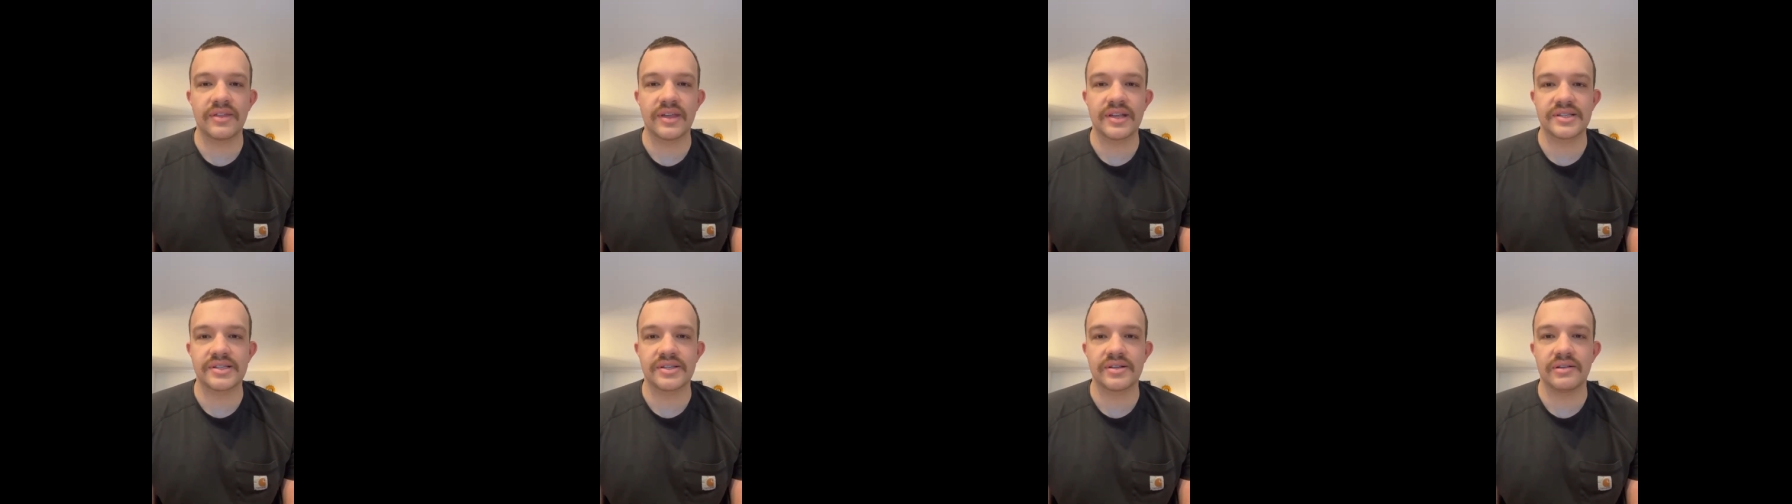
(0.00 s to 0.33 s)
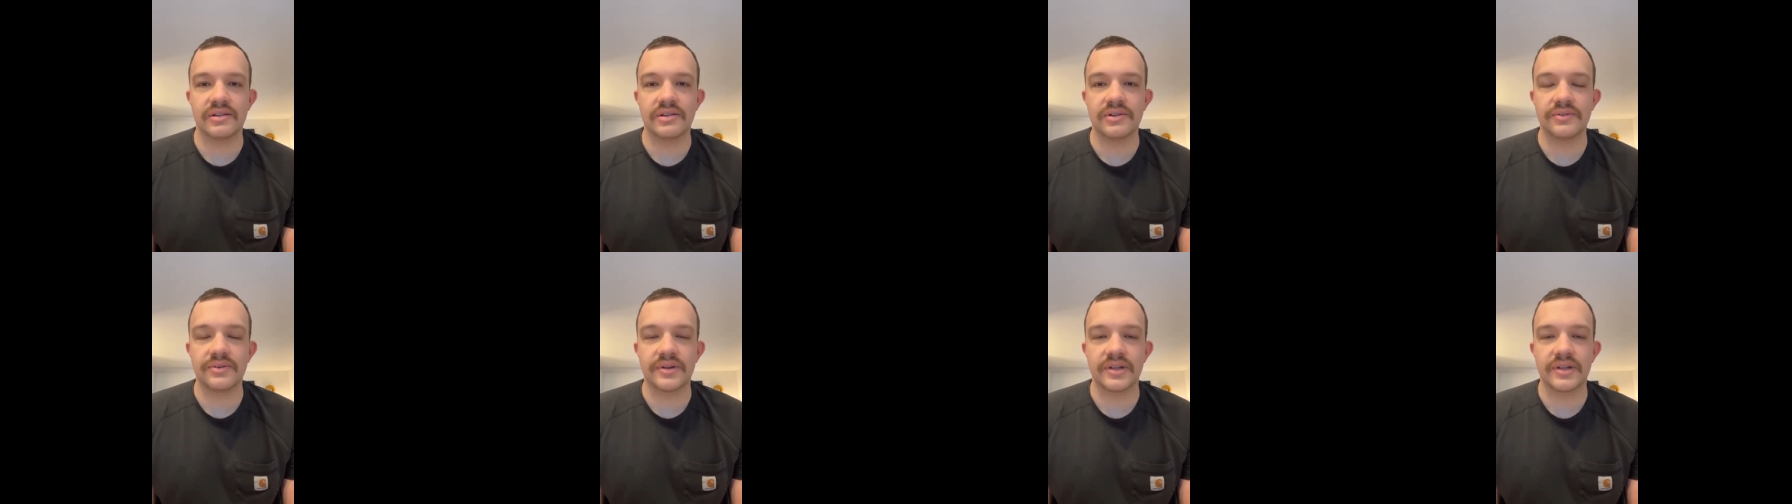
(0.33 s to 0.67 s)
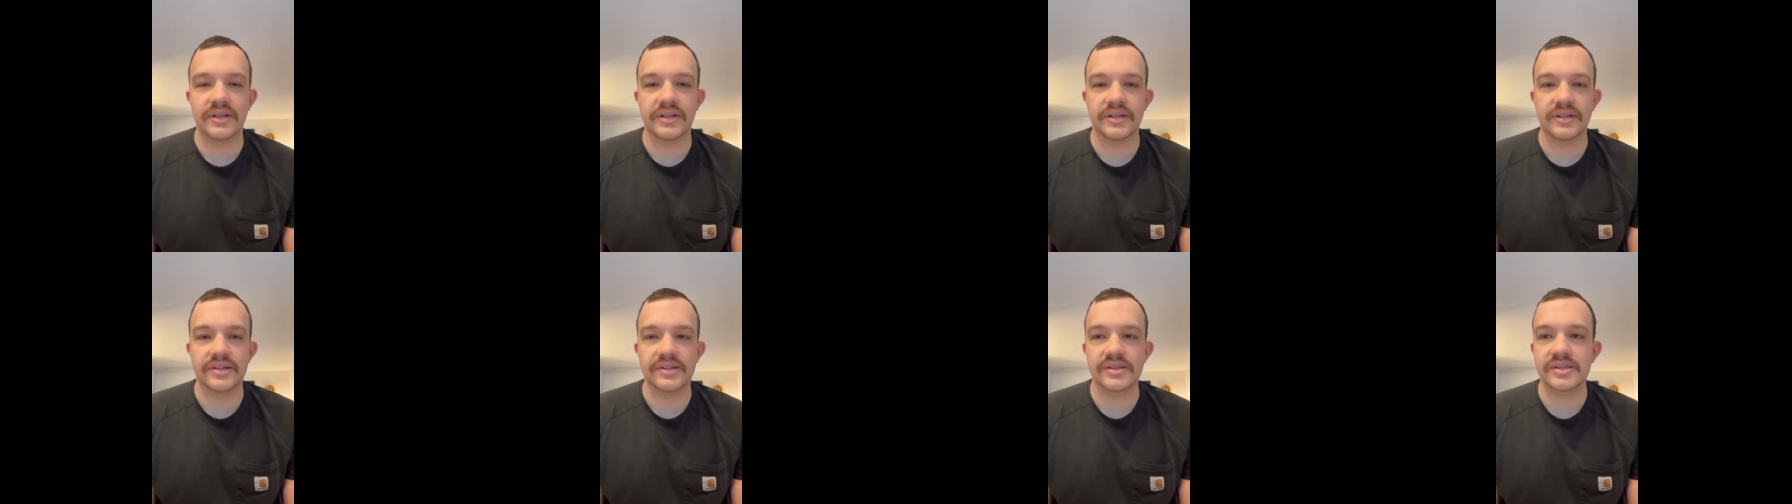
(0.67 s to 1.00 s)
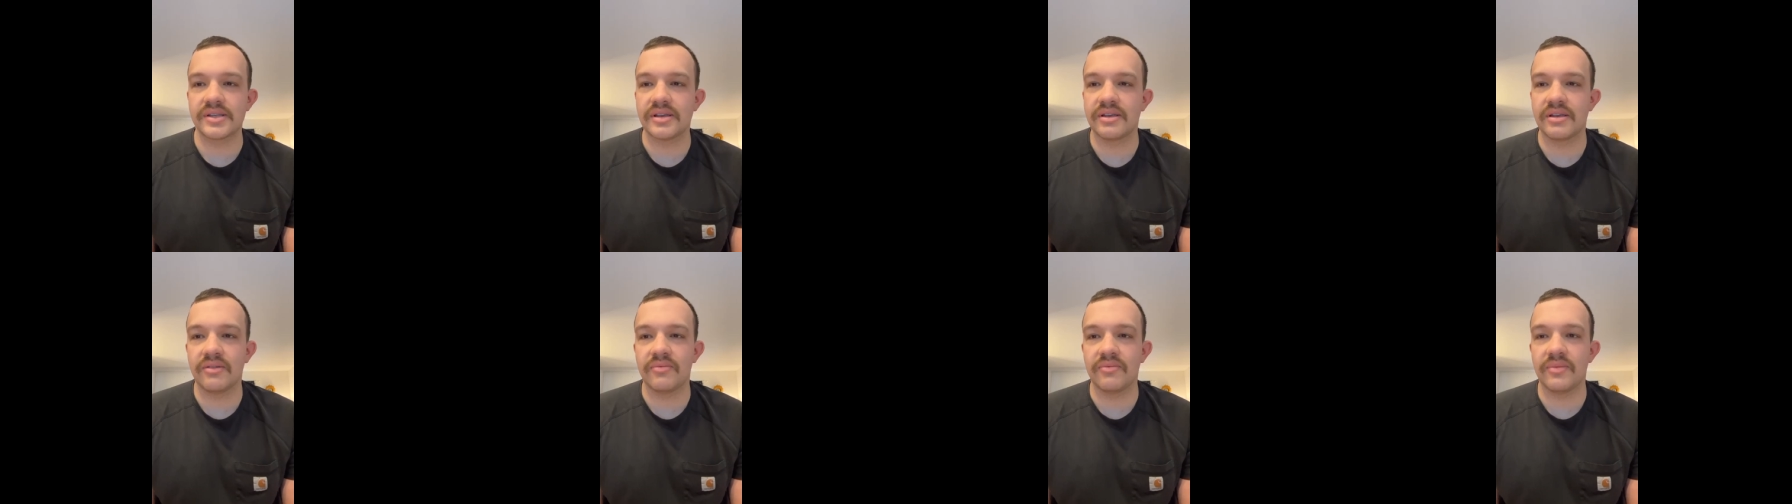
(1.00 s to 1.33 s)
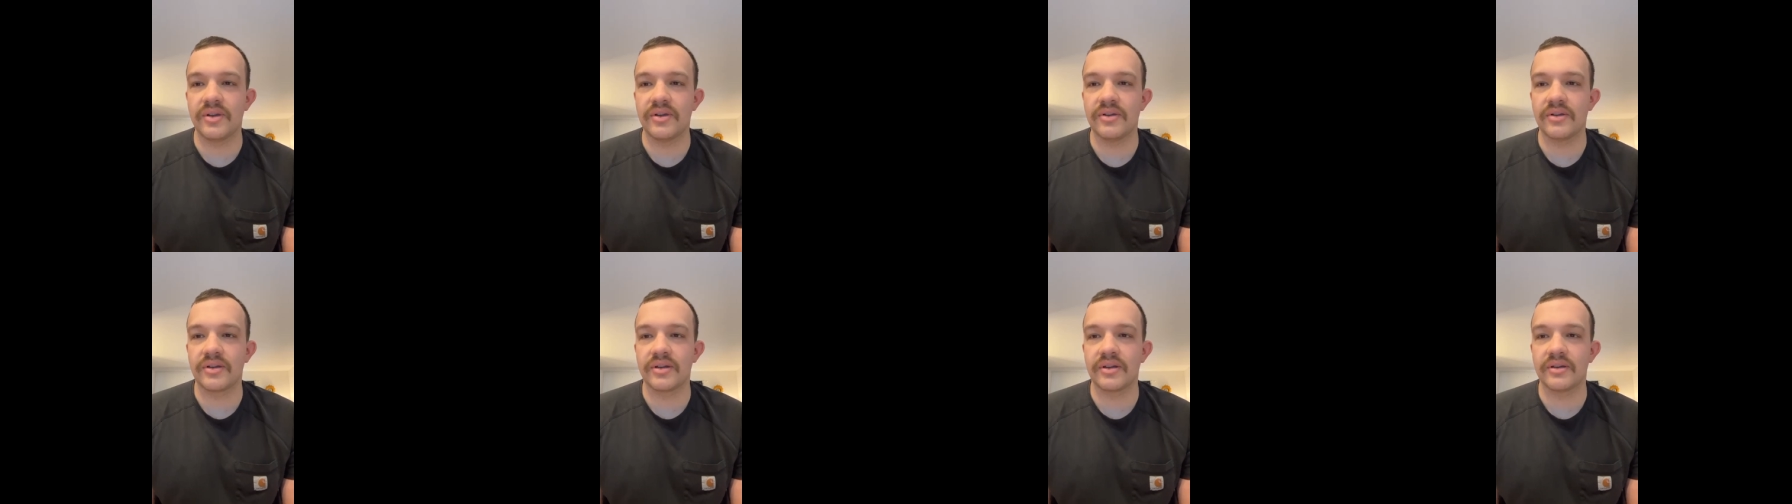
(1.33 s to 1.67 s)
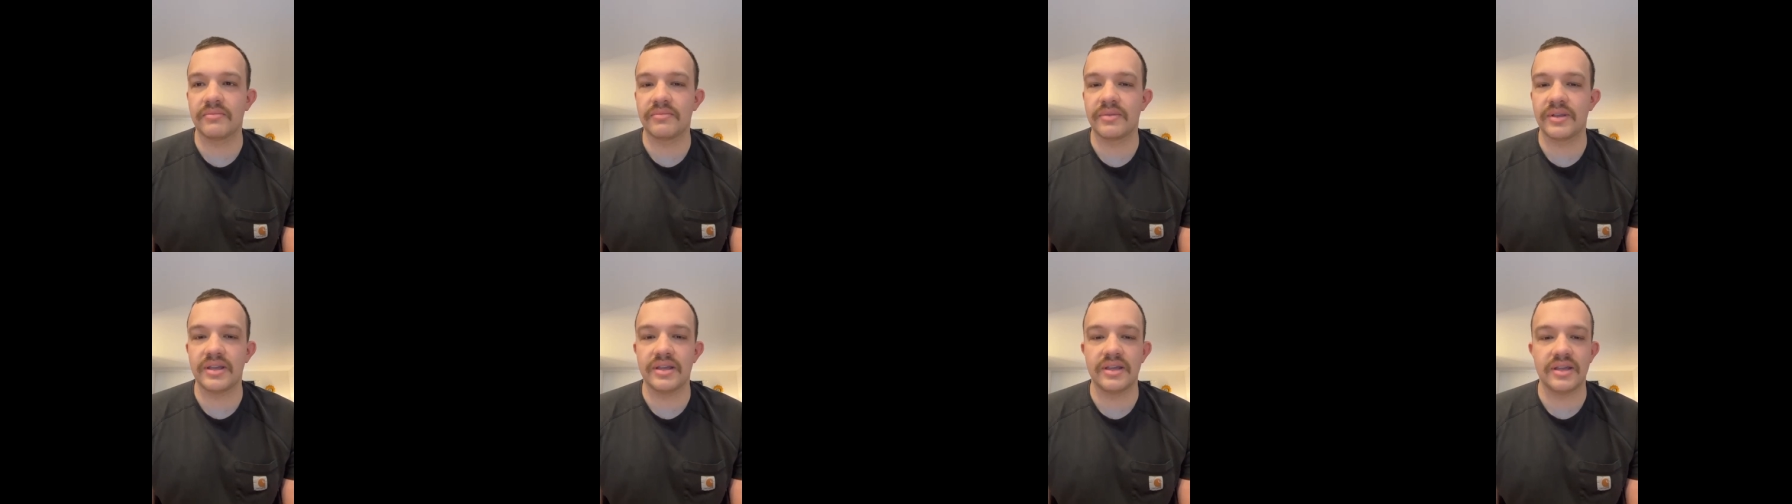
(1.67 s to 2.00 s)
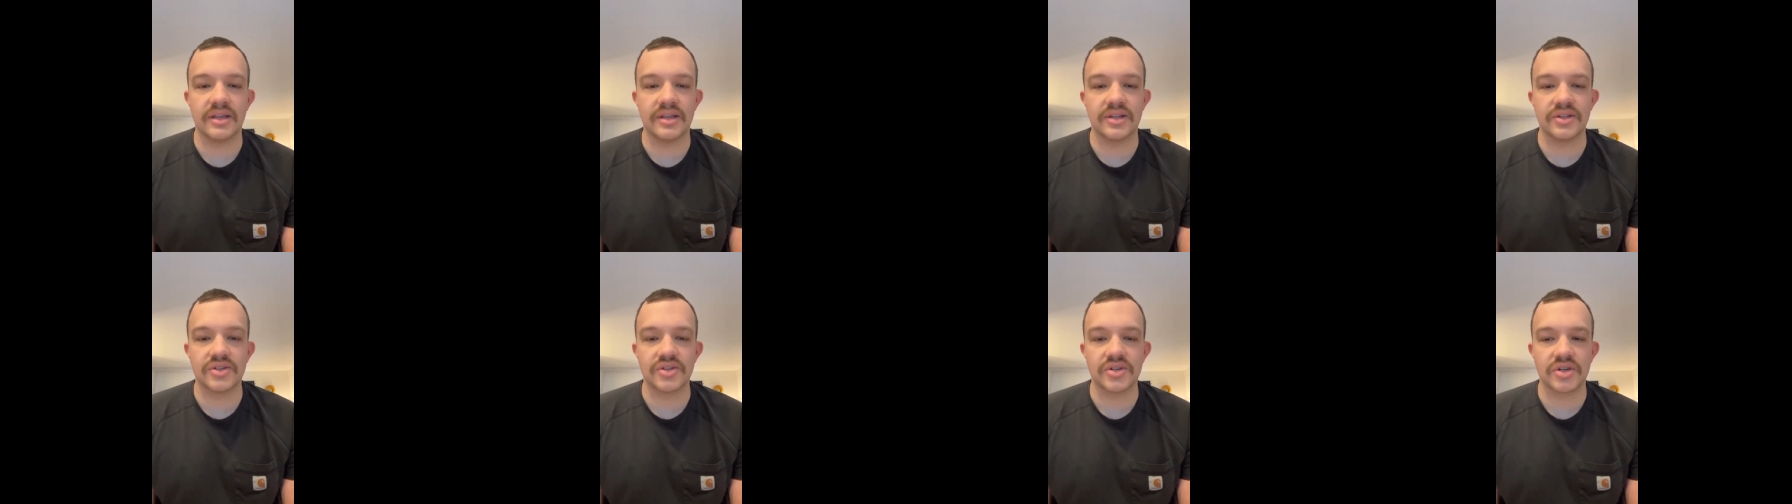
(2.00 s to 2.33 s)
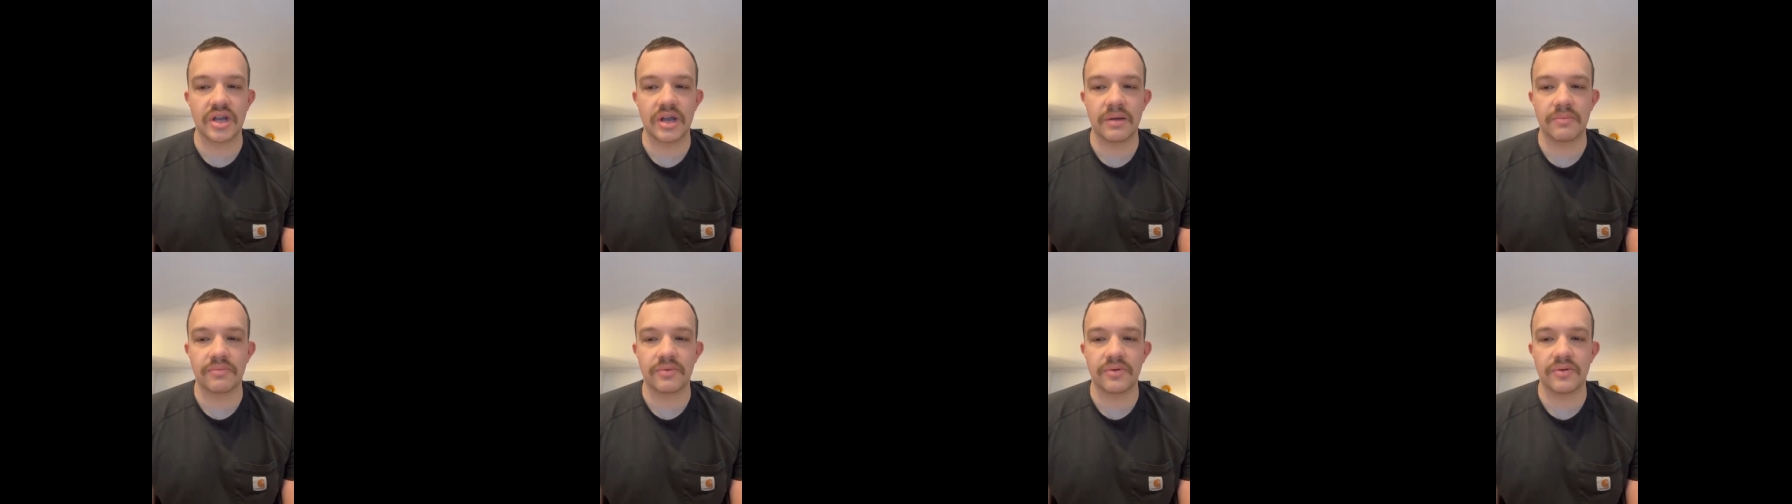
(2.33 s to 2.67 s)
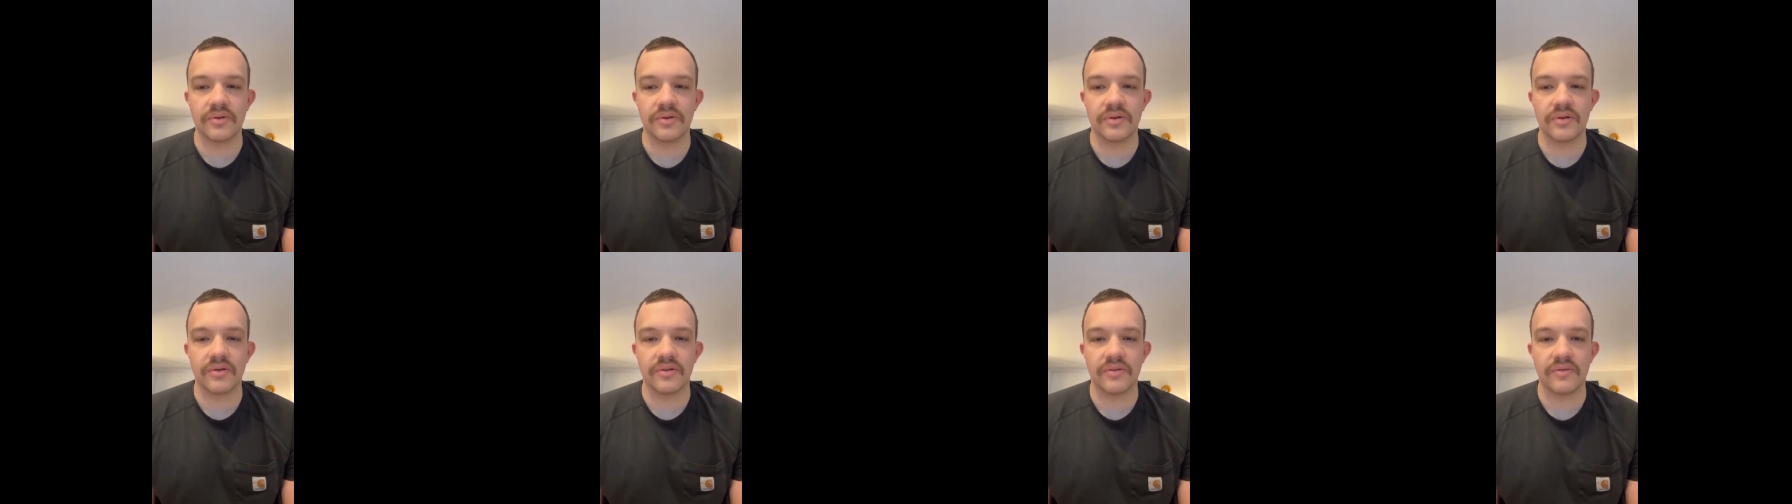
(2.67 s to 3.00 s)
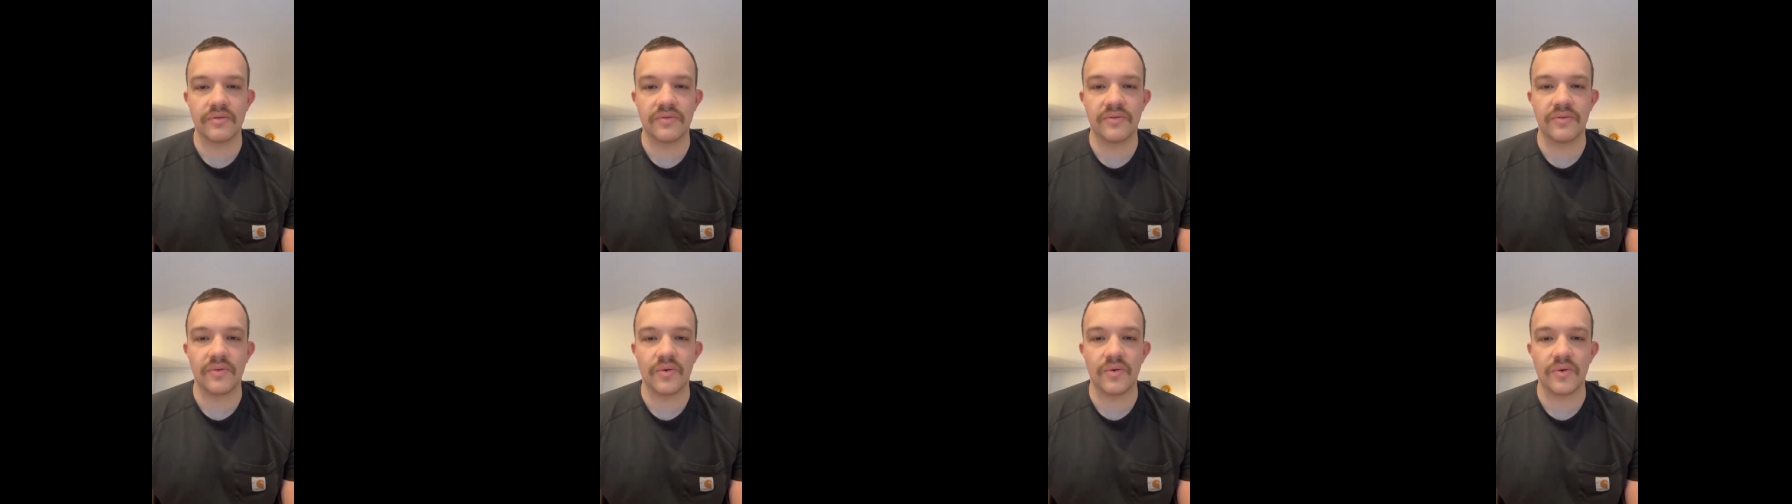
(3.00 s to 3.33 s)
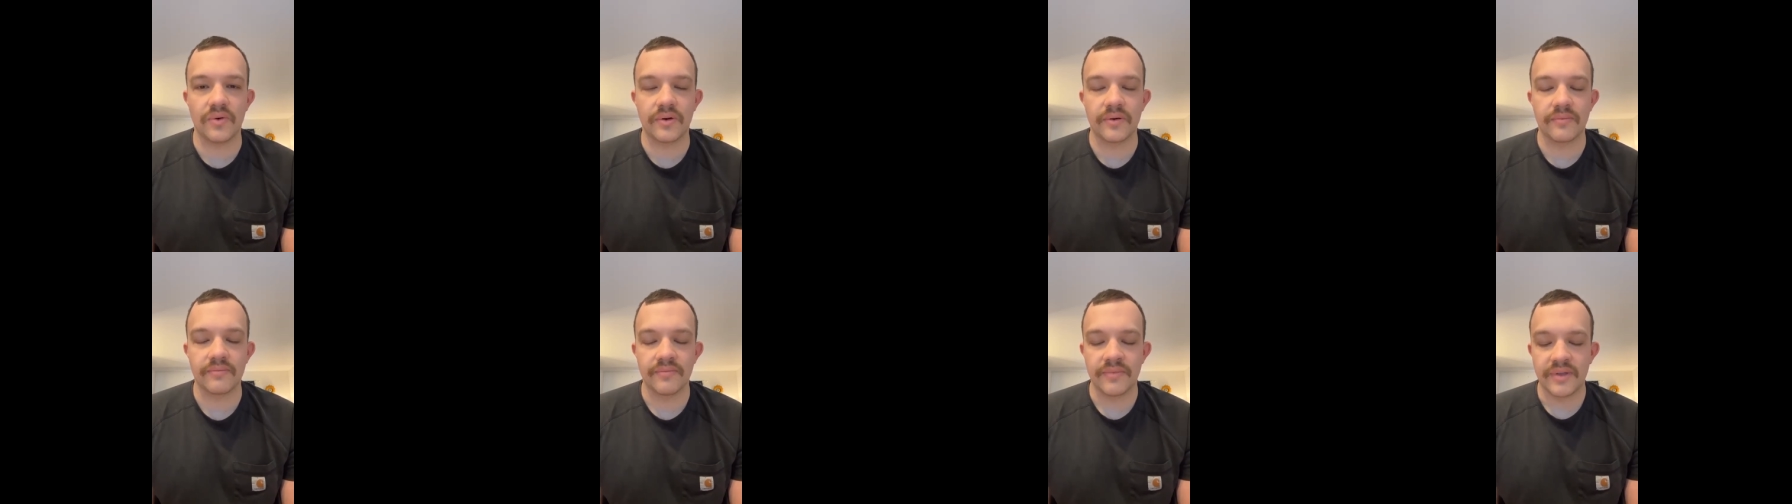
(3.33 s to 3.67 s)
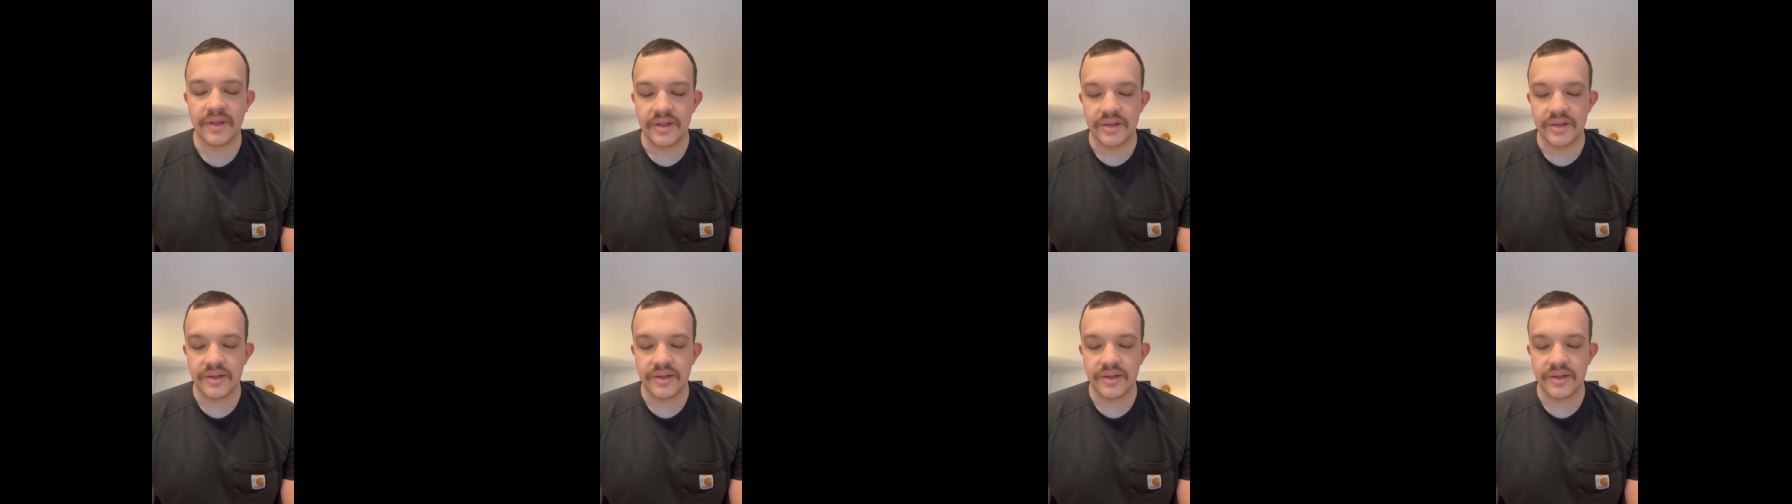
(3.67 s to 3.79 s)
Thessalonians, and we are going to be in chapter 4.